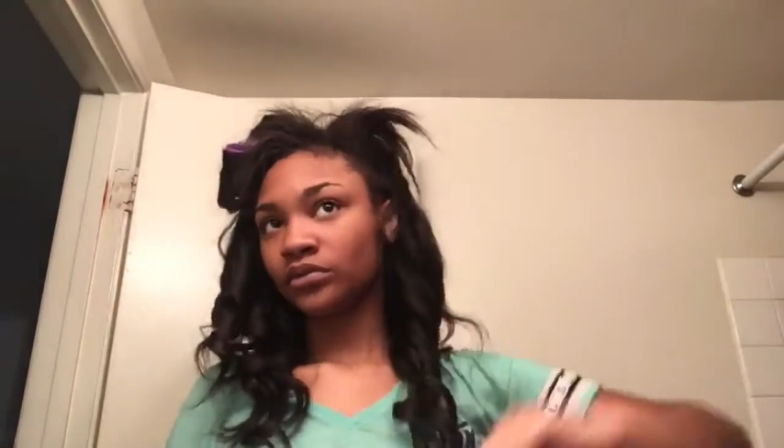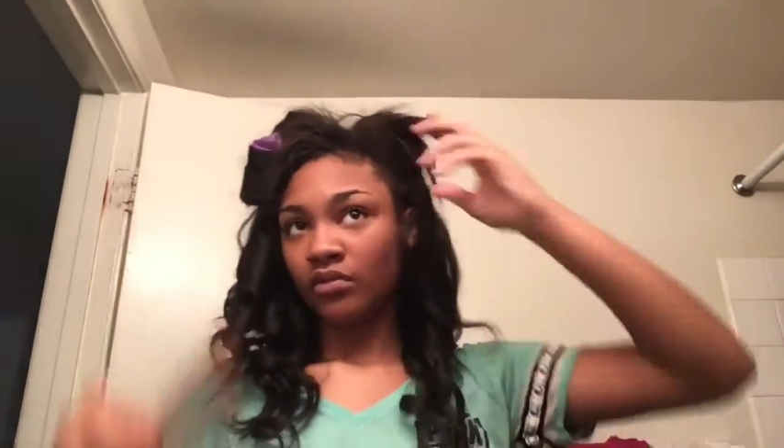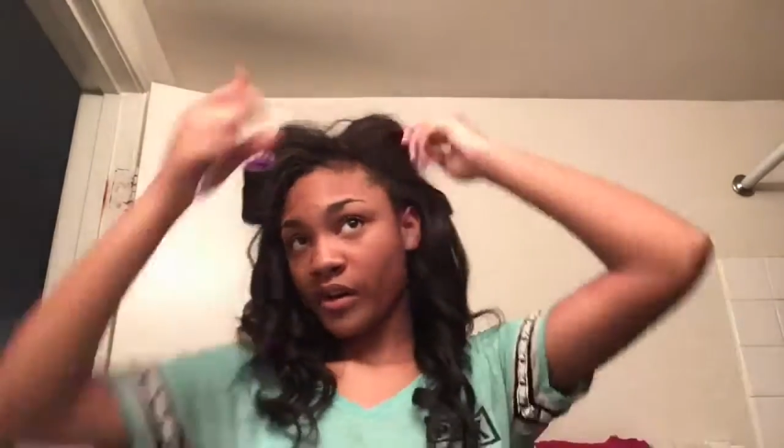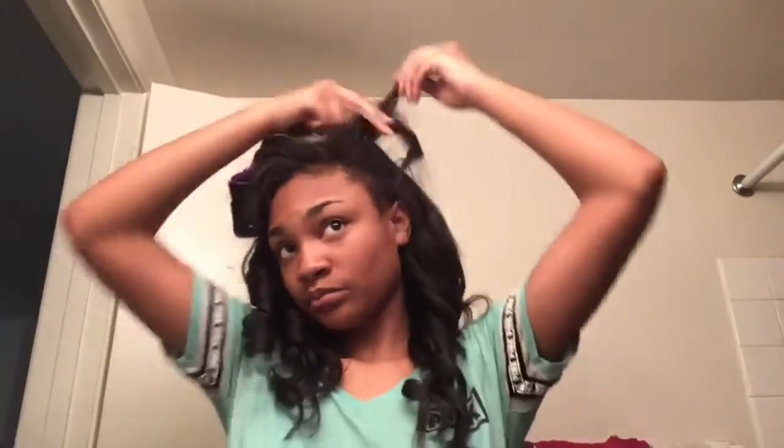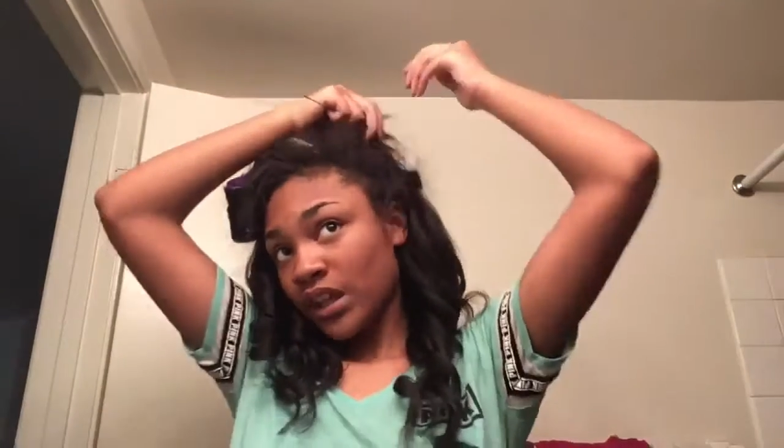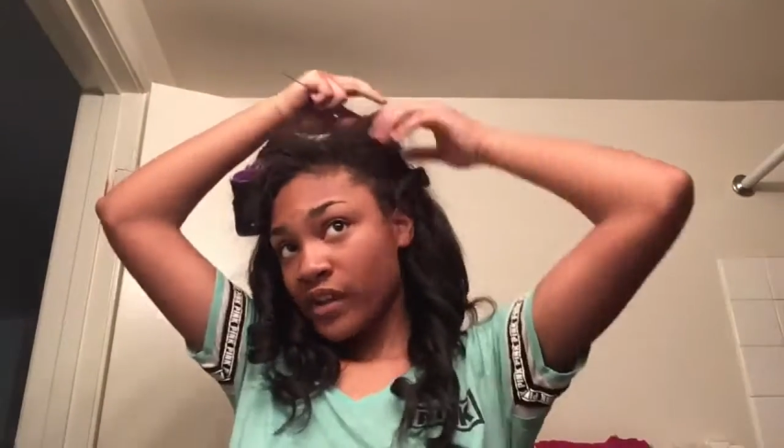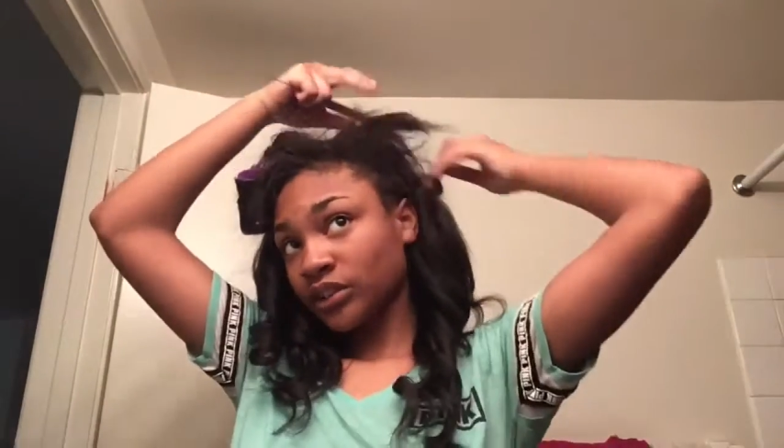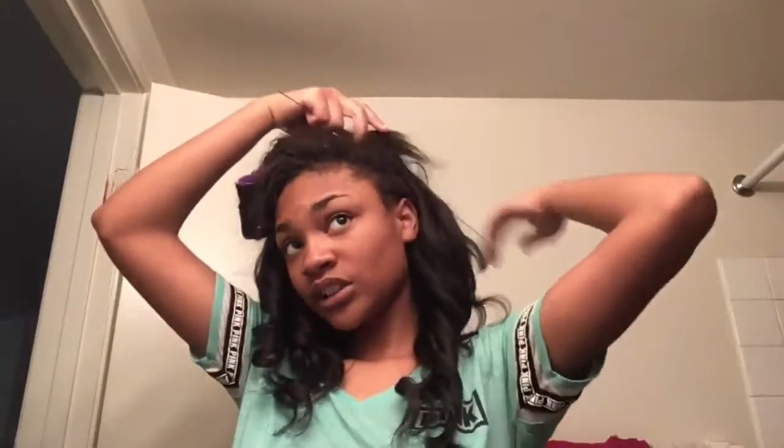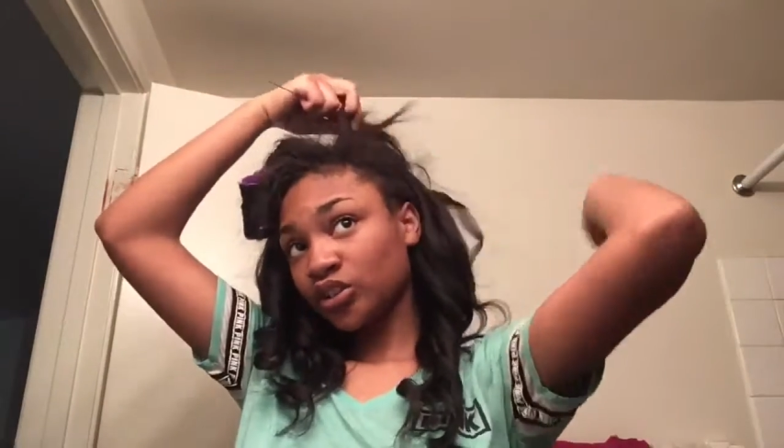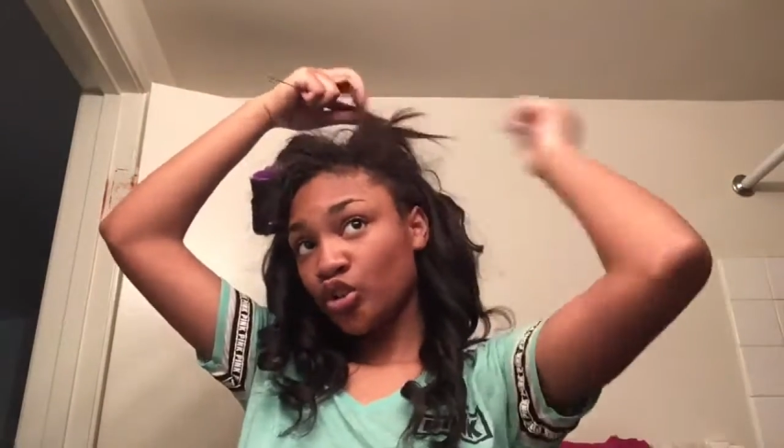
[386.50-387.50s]
iron my
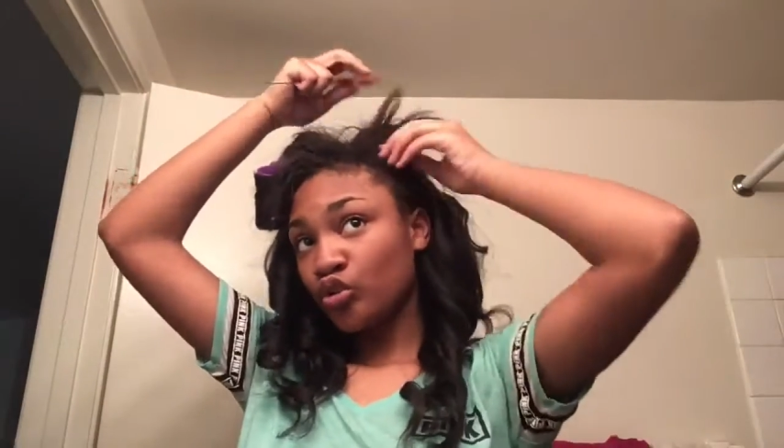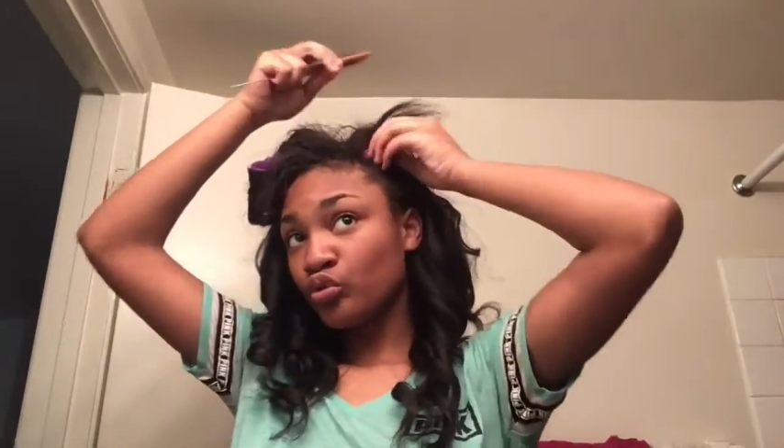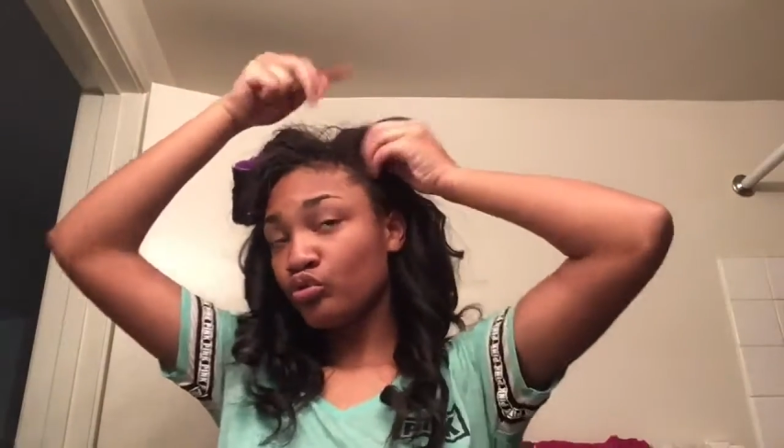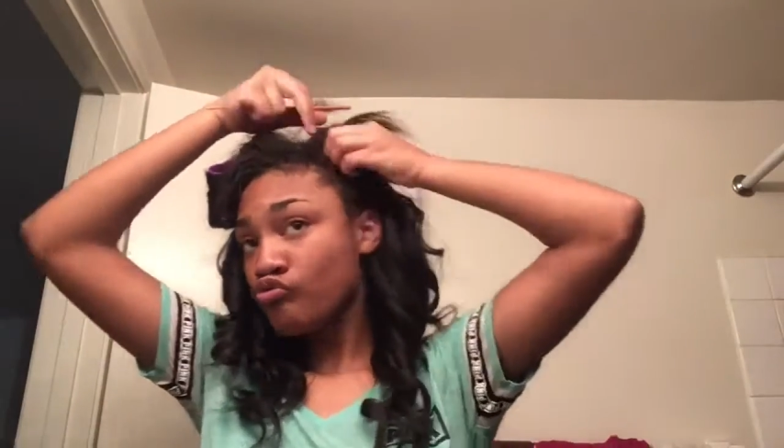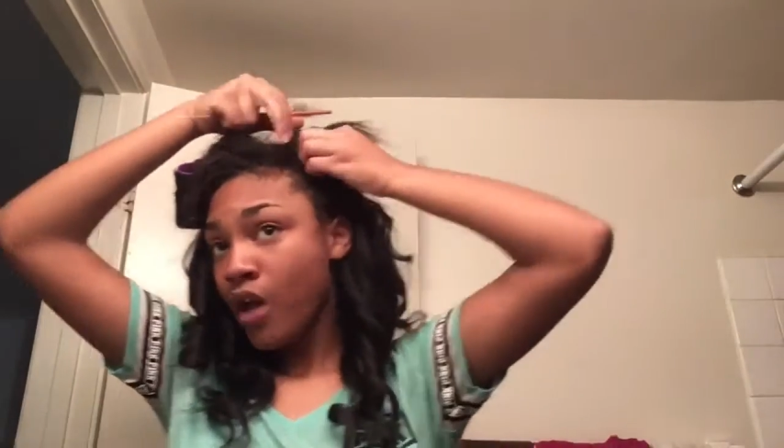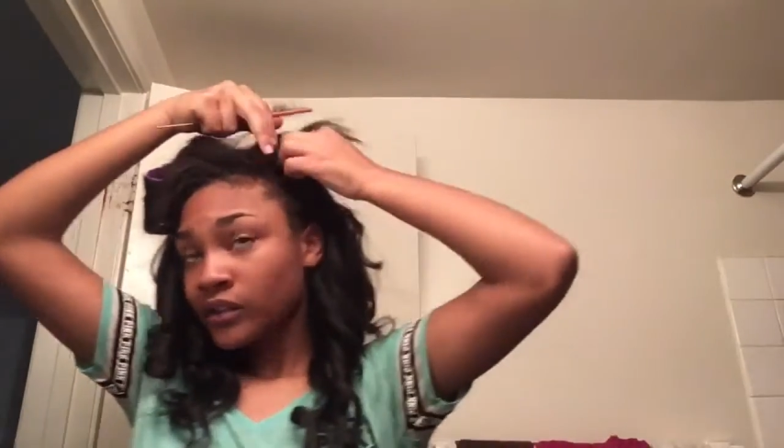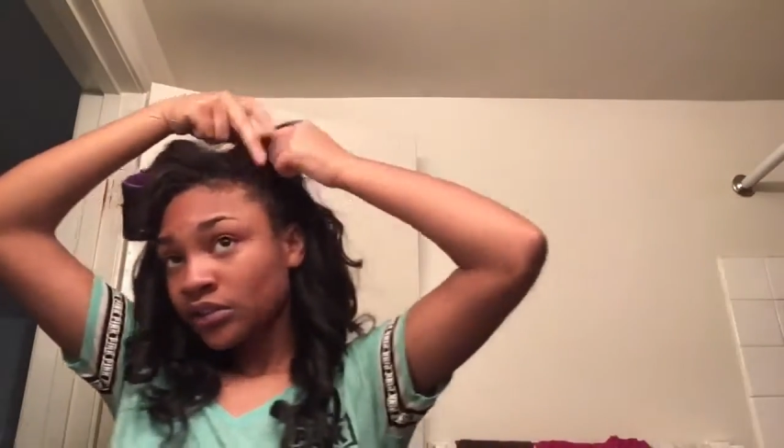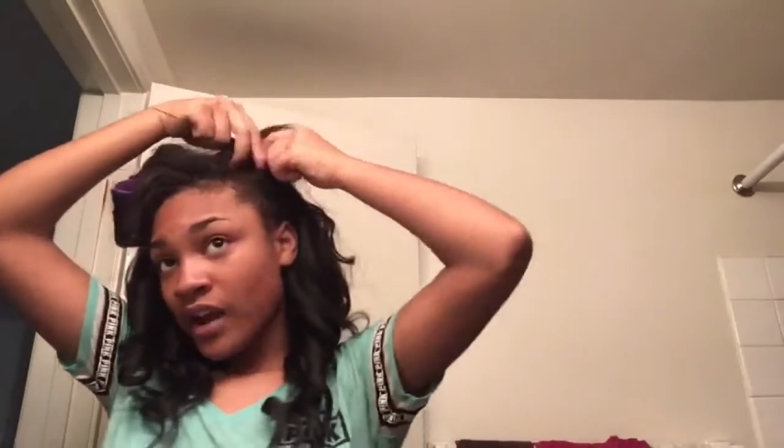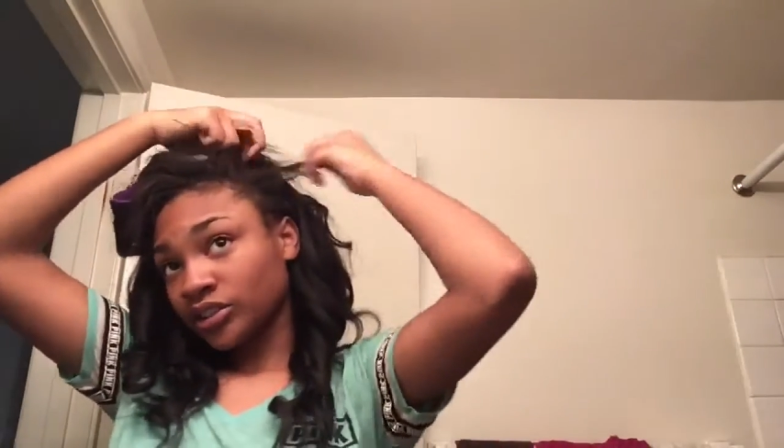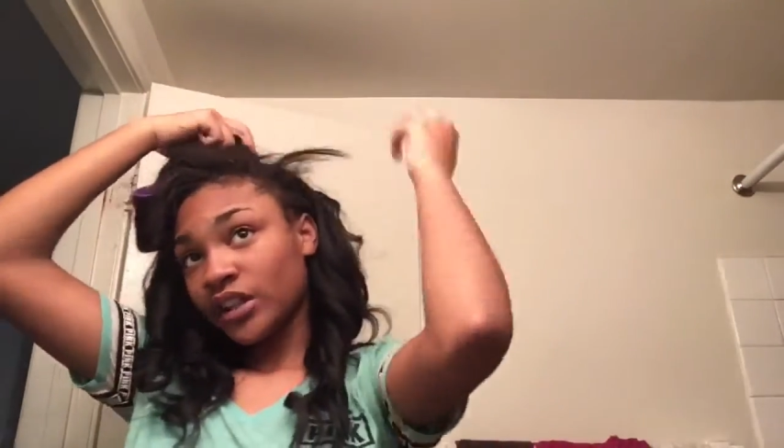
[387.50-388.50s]
hair in
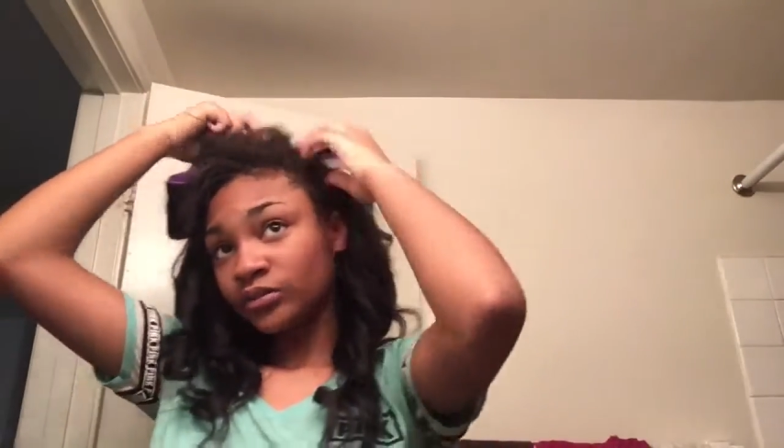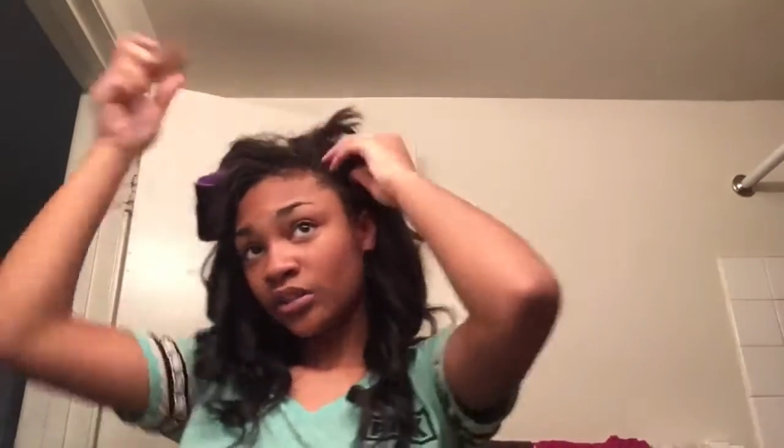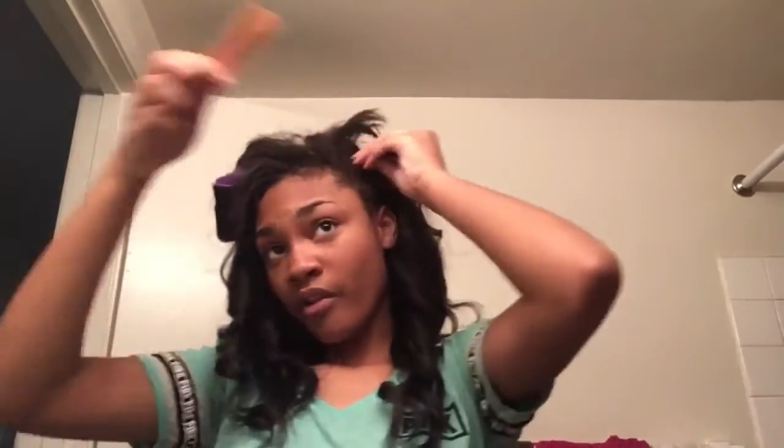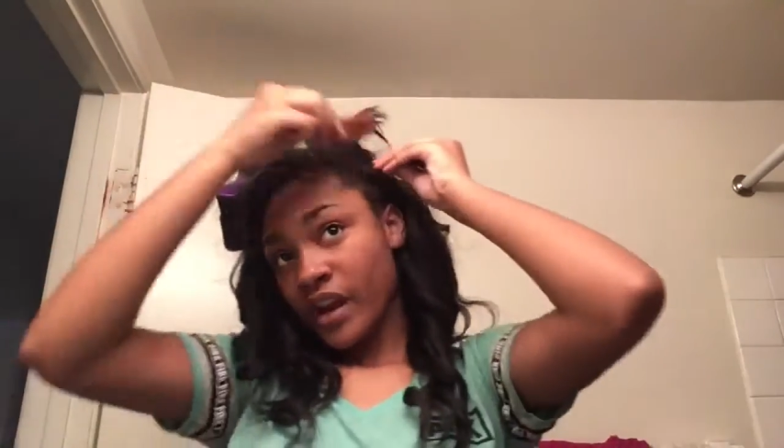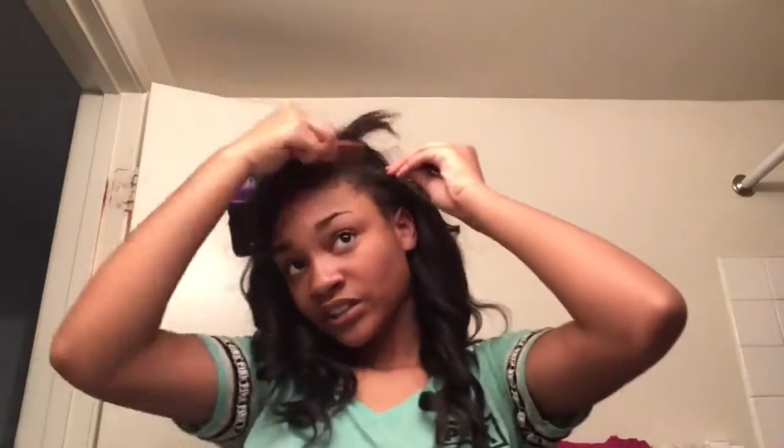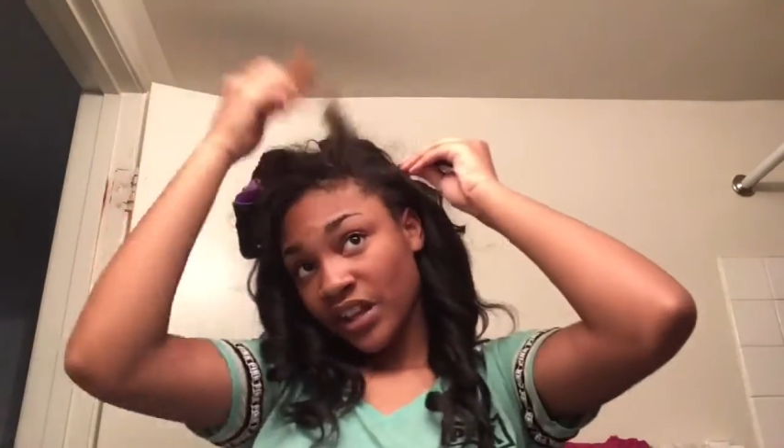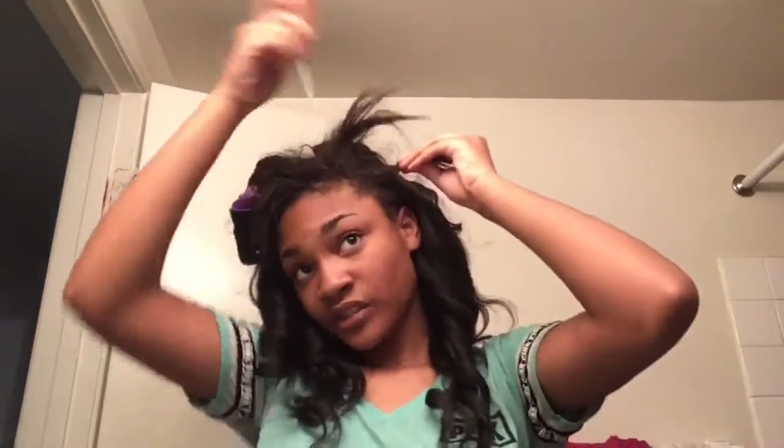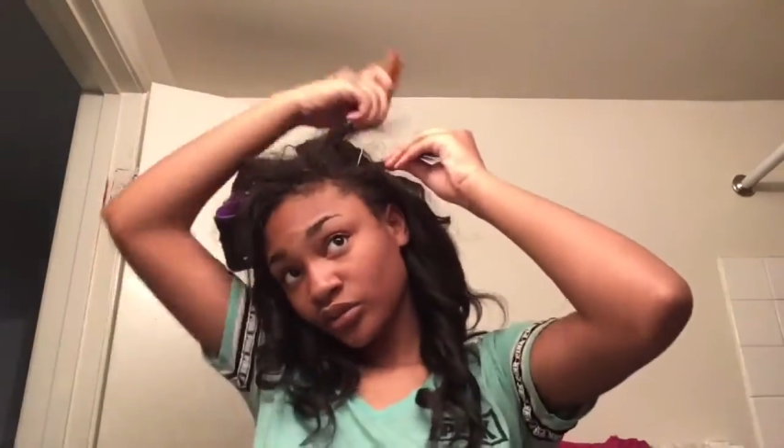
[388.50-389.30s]
thin pieces,